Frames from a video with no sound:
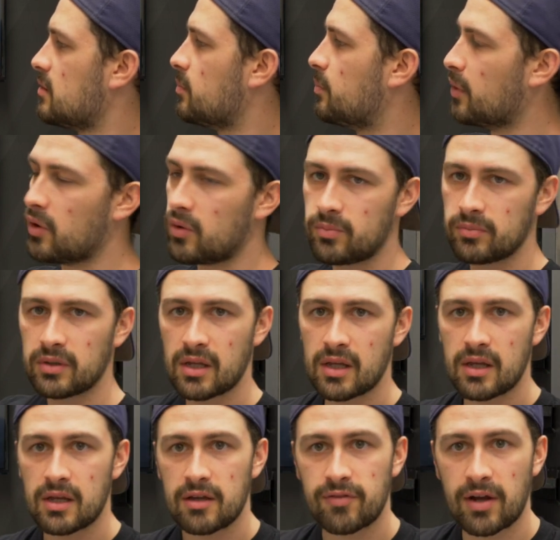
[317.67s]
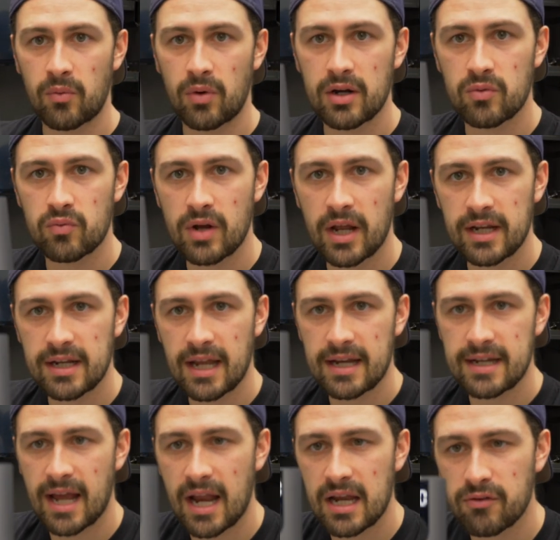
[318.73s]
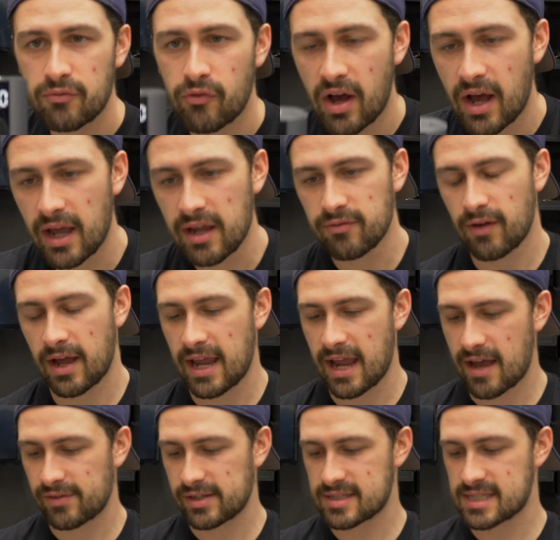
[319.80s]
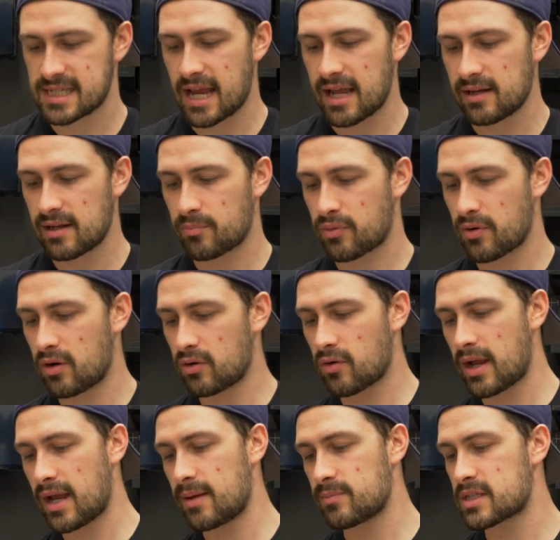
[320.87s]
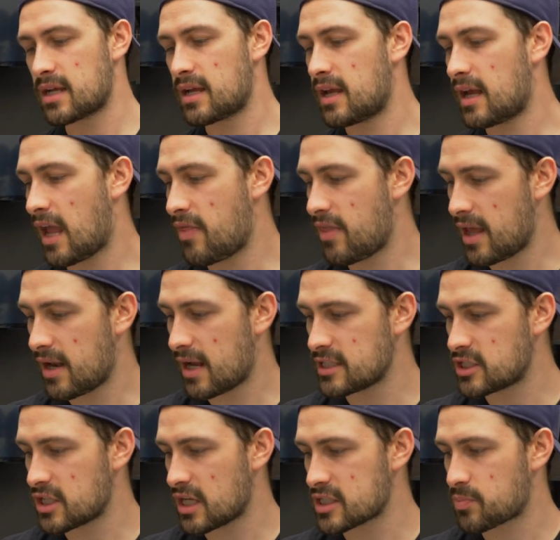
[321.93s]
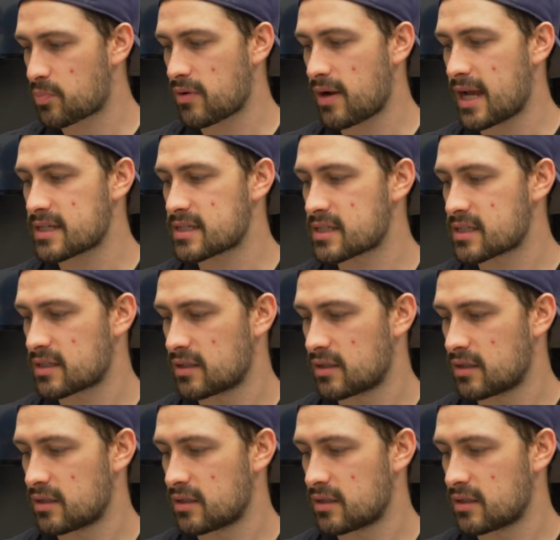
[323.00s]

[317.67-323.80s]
Boom. If I wanna run it at 95, I have it set, programmed, and then I just press.